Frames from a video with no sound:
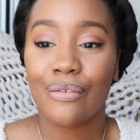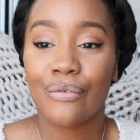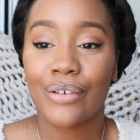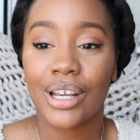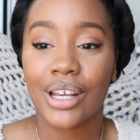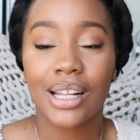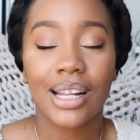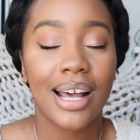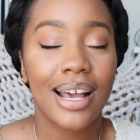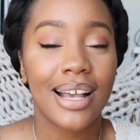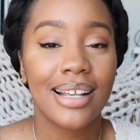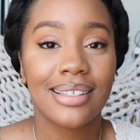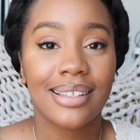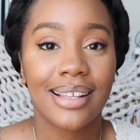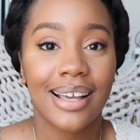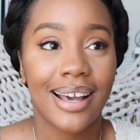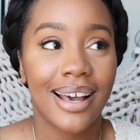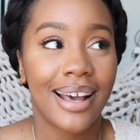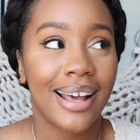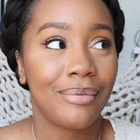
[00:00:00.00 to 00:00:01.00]
realized
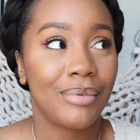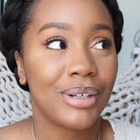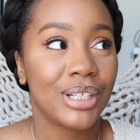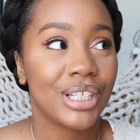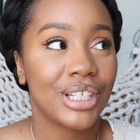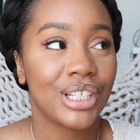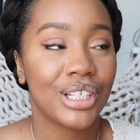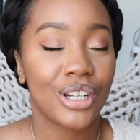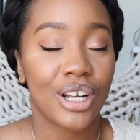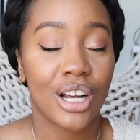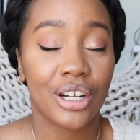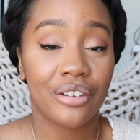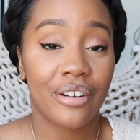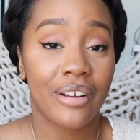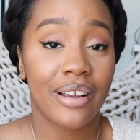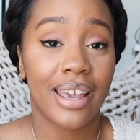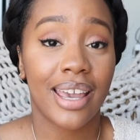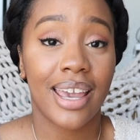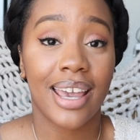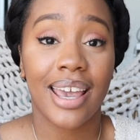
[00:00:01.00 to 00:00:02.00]
that I was just not
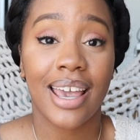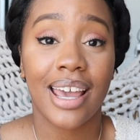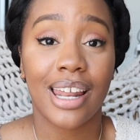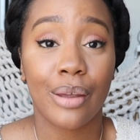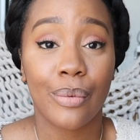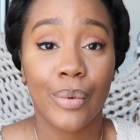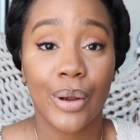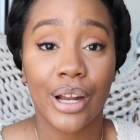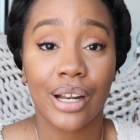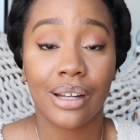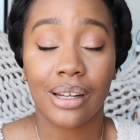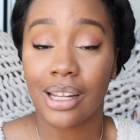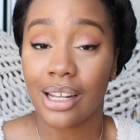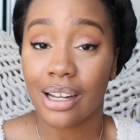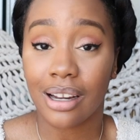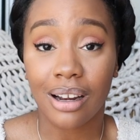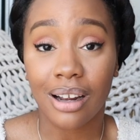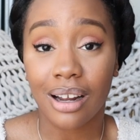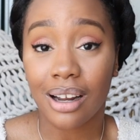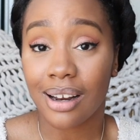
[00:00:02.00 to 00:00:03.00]
drinking anywhere
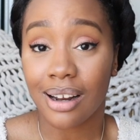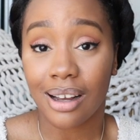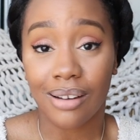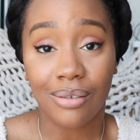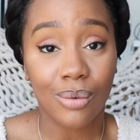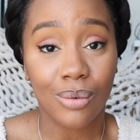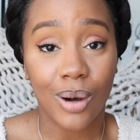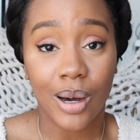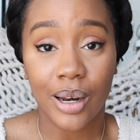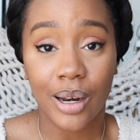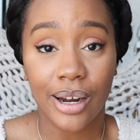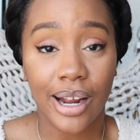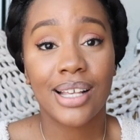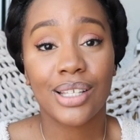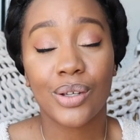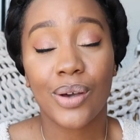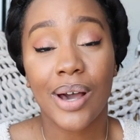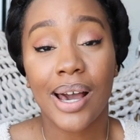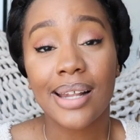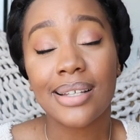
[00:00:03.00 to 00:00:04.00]
near enough water,
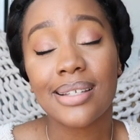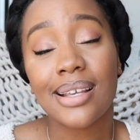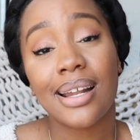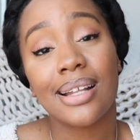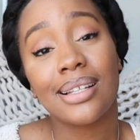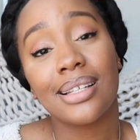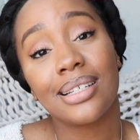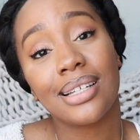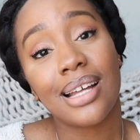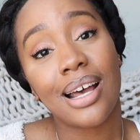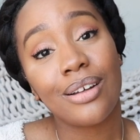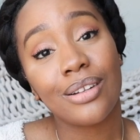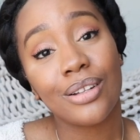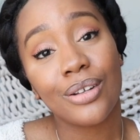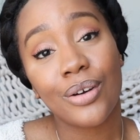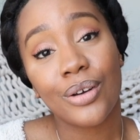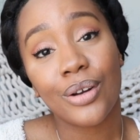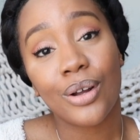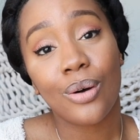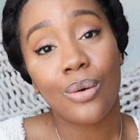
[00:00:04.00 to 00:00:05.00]
so I decided to
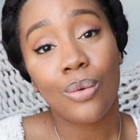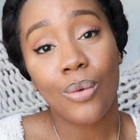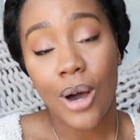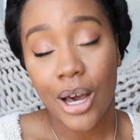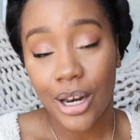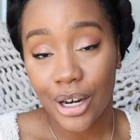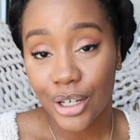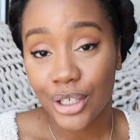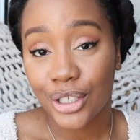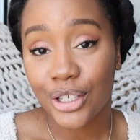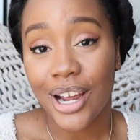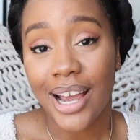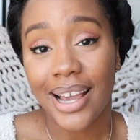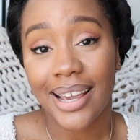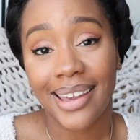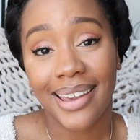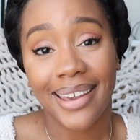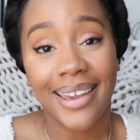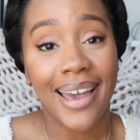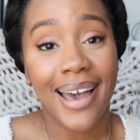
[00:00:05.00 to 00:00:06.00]
download a water
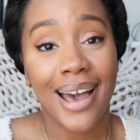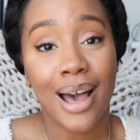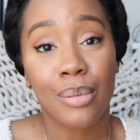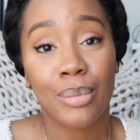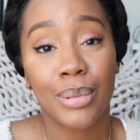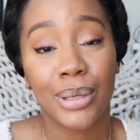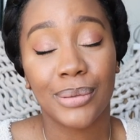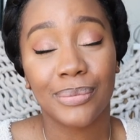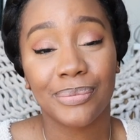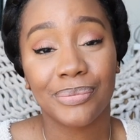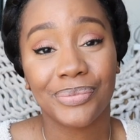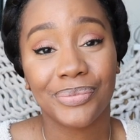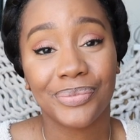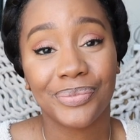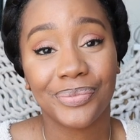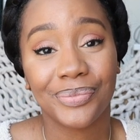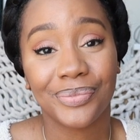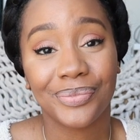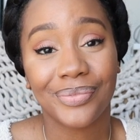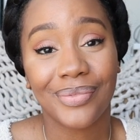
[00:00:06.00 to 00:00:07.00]
tracking app.
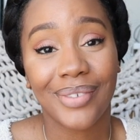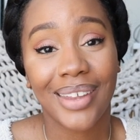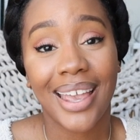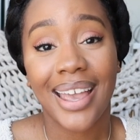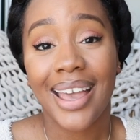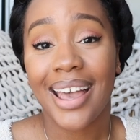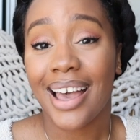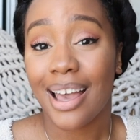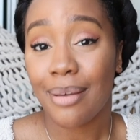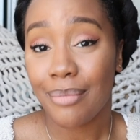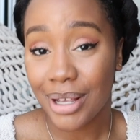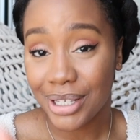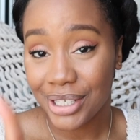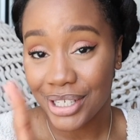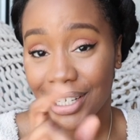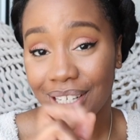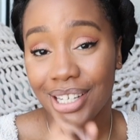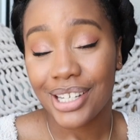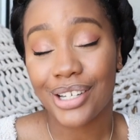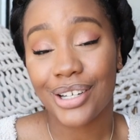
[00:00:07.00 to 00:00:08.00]
I bet
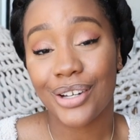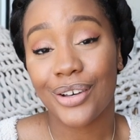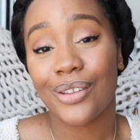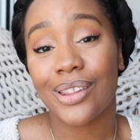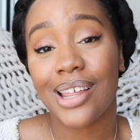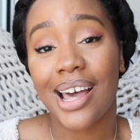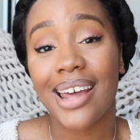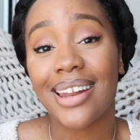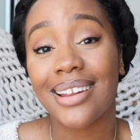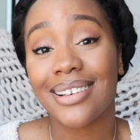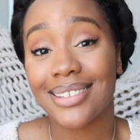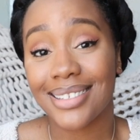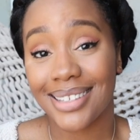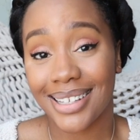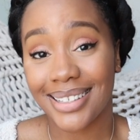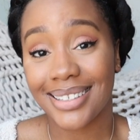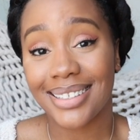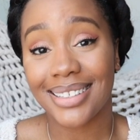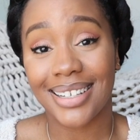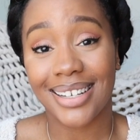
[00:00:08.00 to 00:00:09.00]
you didn't know that
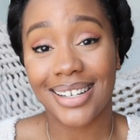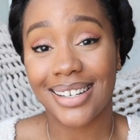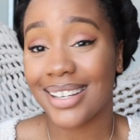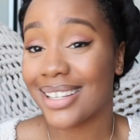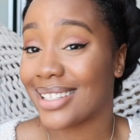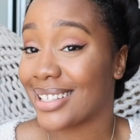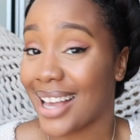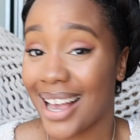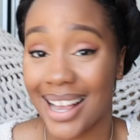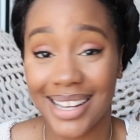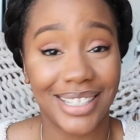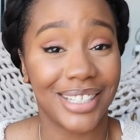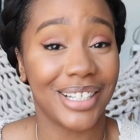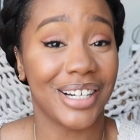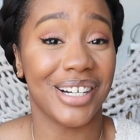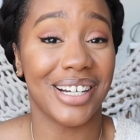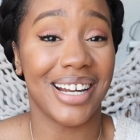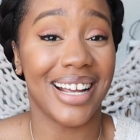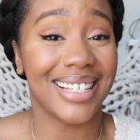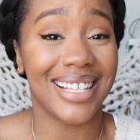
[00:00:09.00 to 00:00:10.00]
existed, because I sure
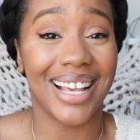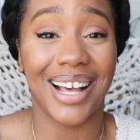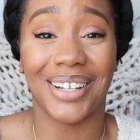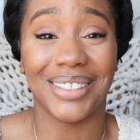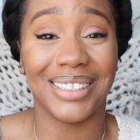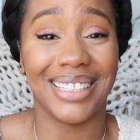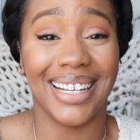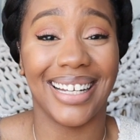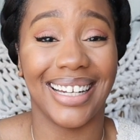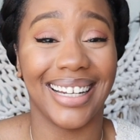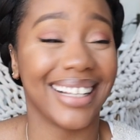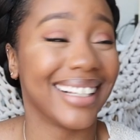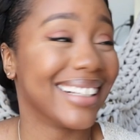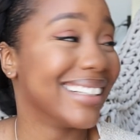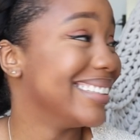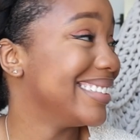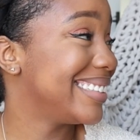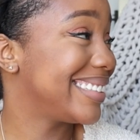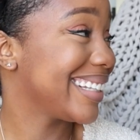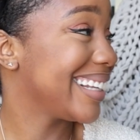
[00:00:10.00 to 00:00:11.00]
as hell didn't.